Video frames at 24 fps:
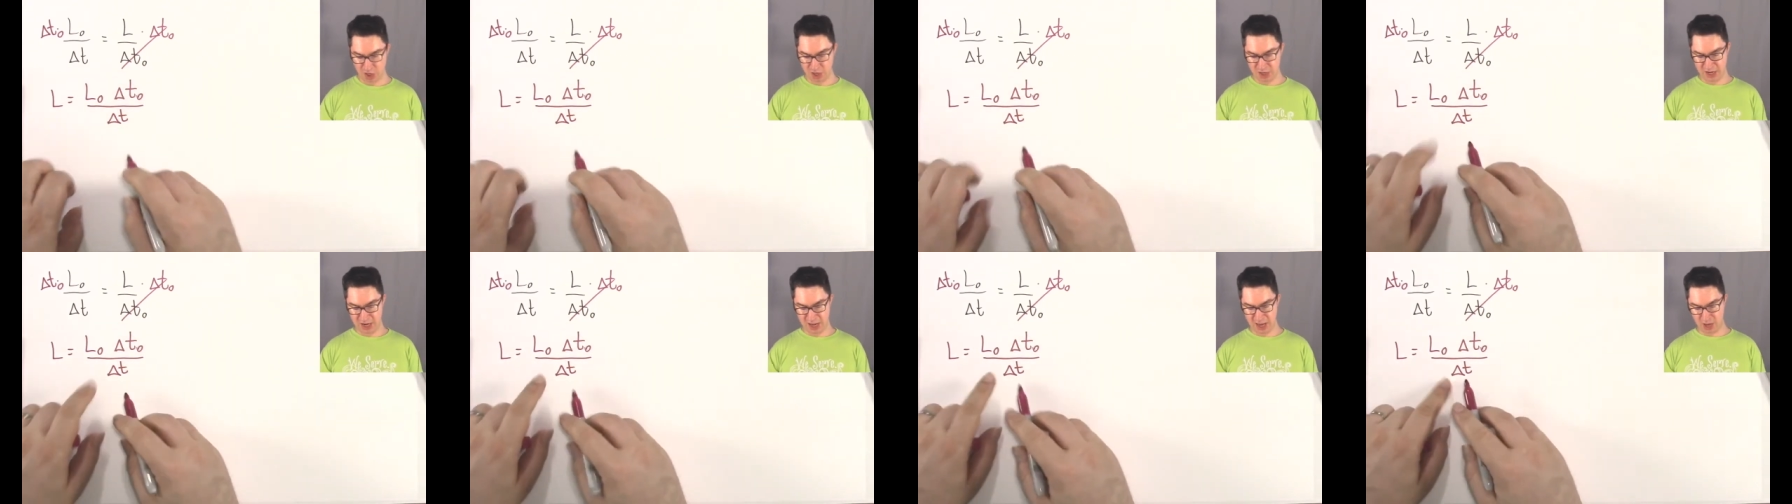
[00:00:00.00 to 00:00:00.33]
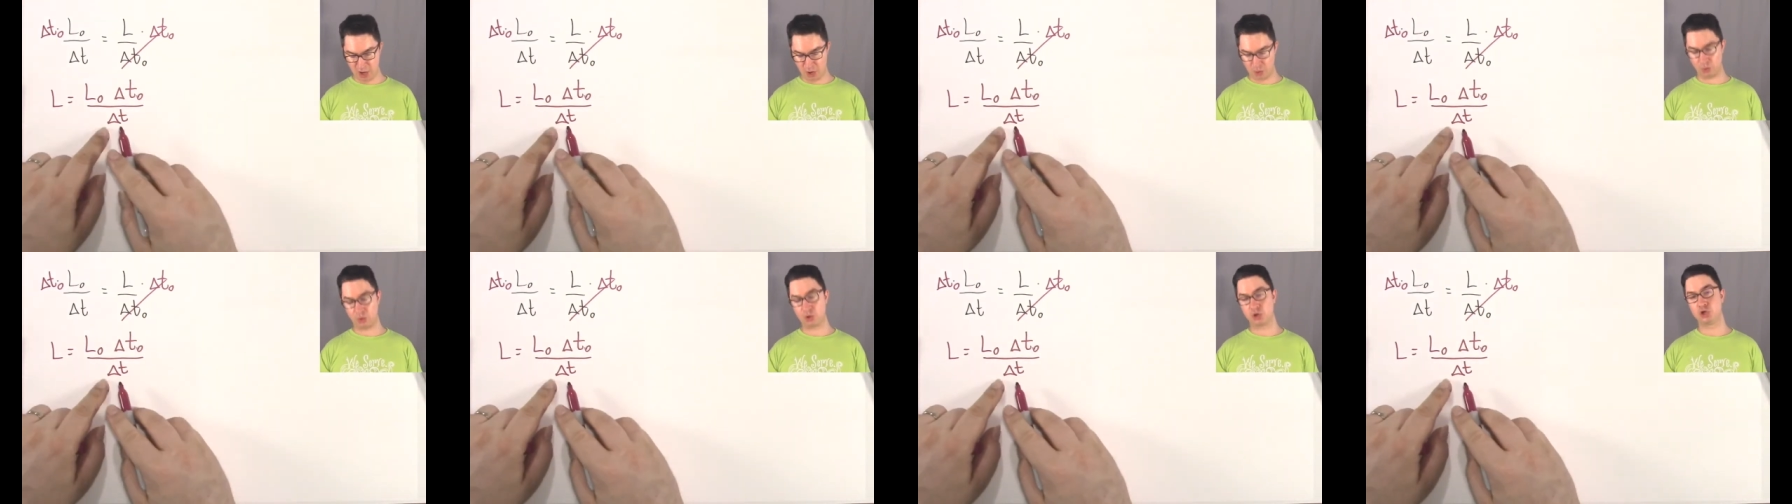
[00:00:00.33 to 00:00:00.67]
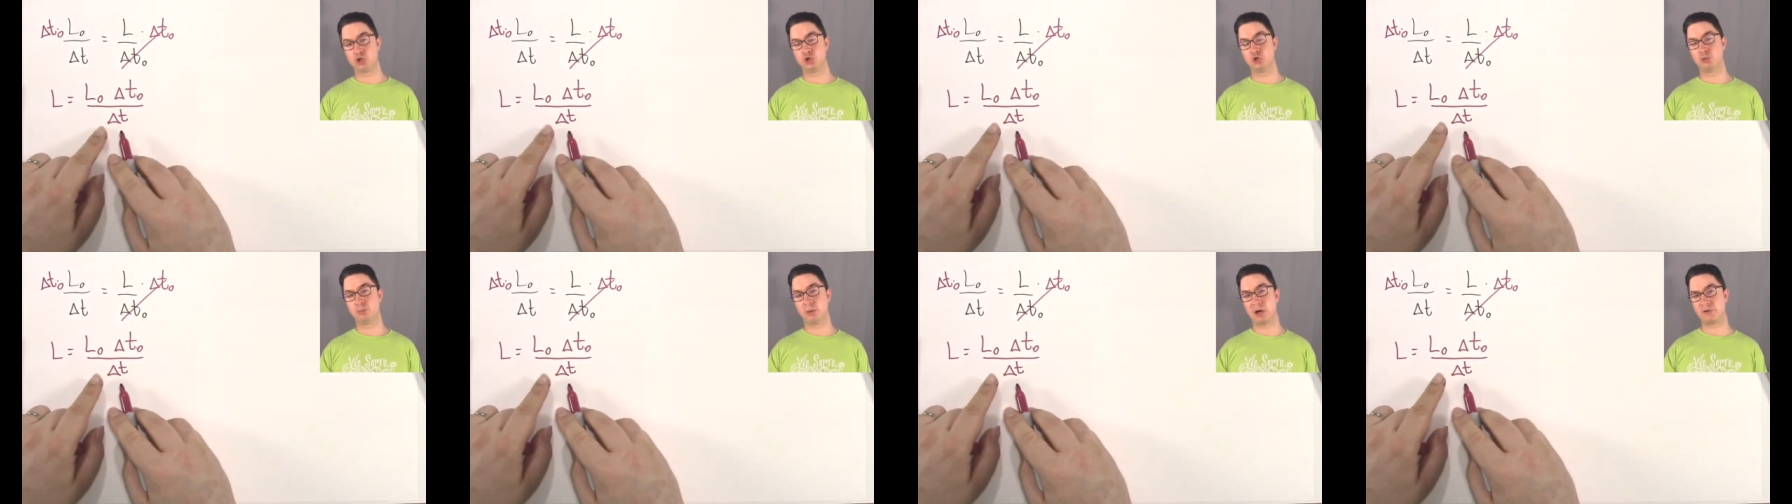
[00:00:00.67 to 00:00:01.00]
Now,
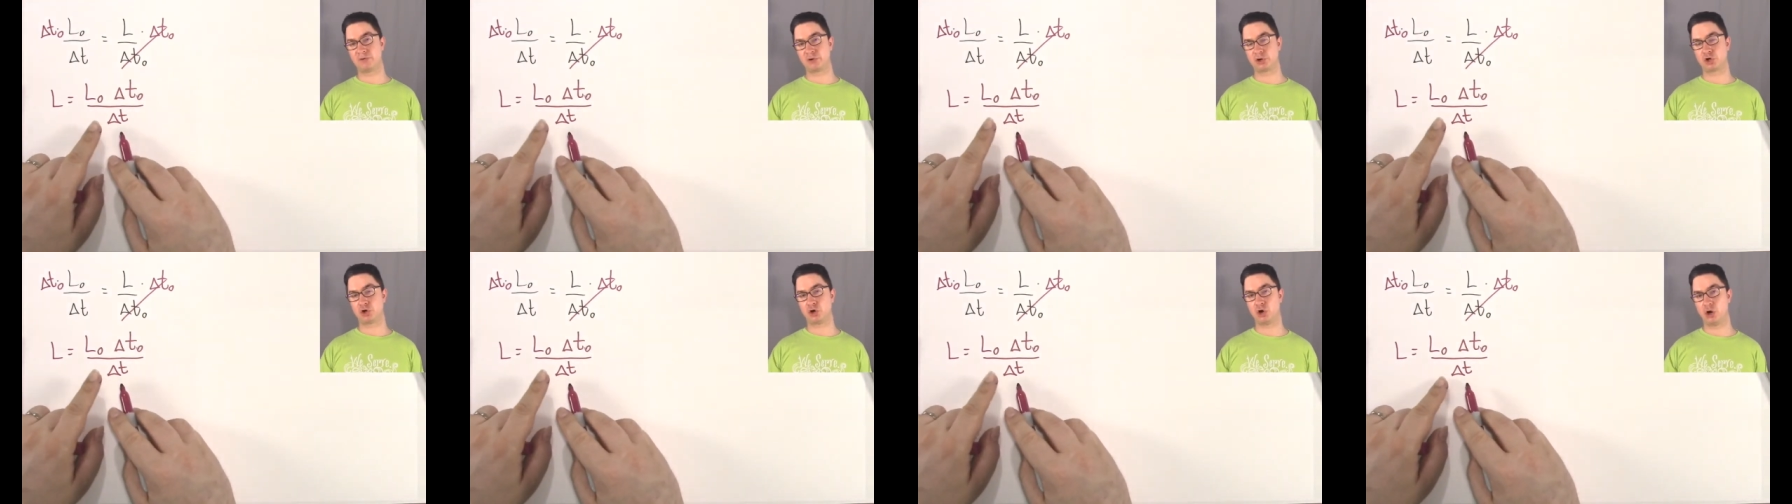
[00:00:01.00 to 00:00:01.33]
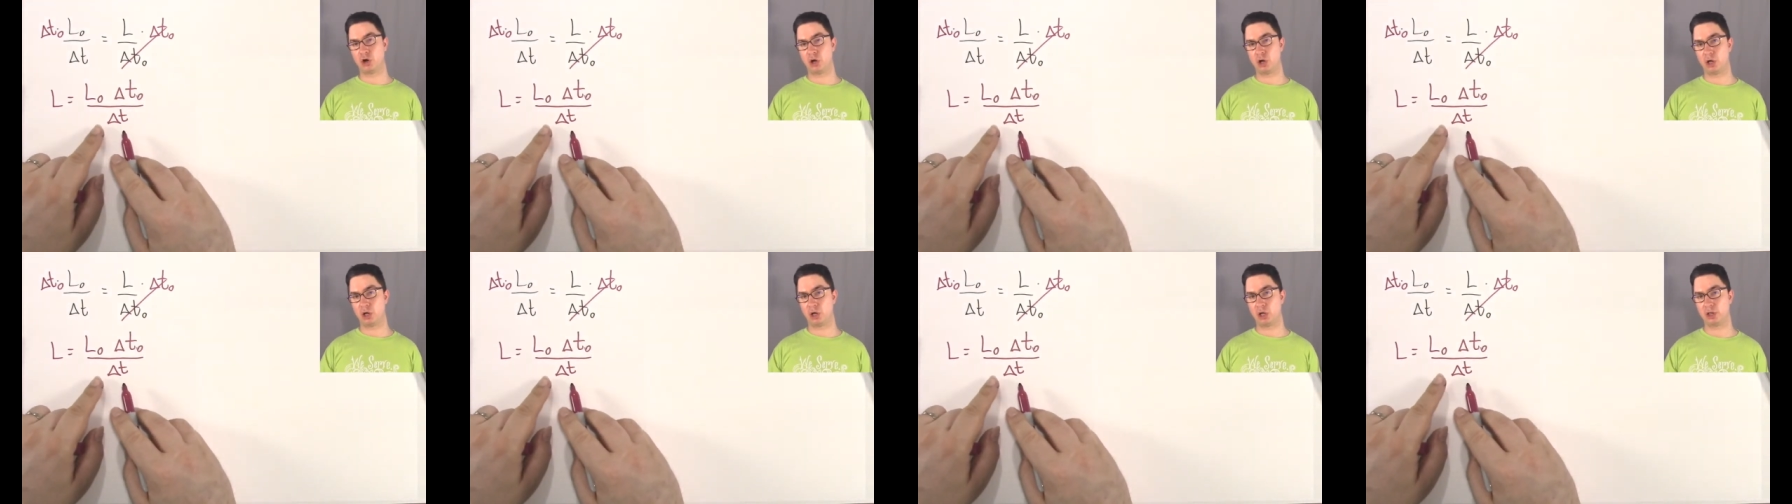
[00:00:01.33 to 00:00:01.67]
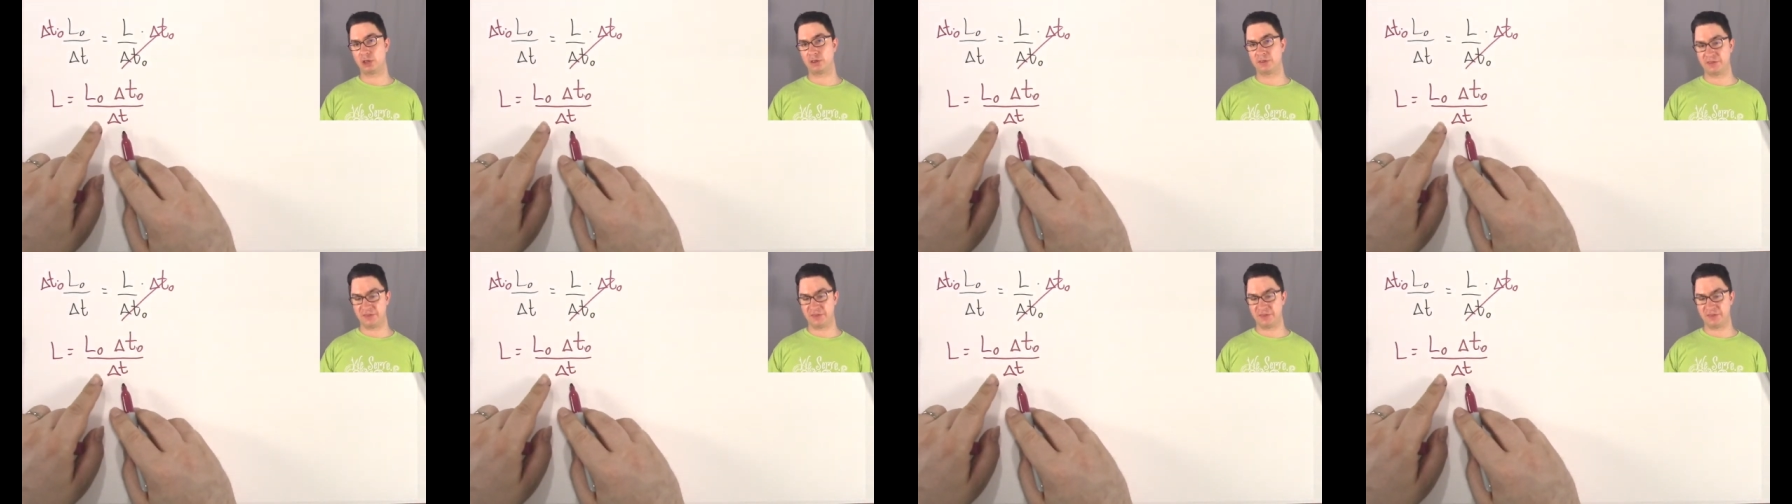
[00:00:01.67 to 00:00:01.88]
you might recall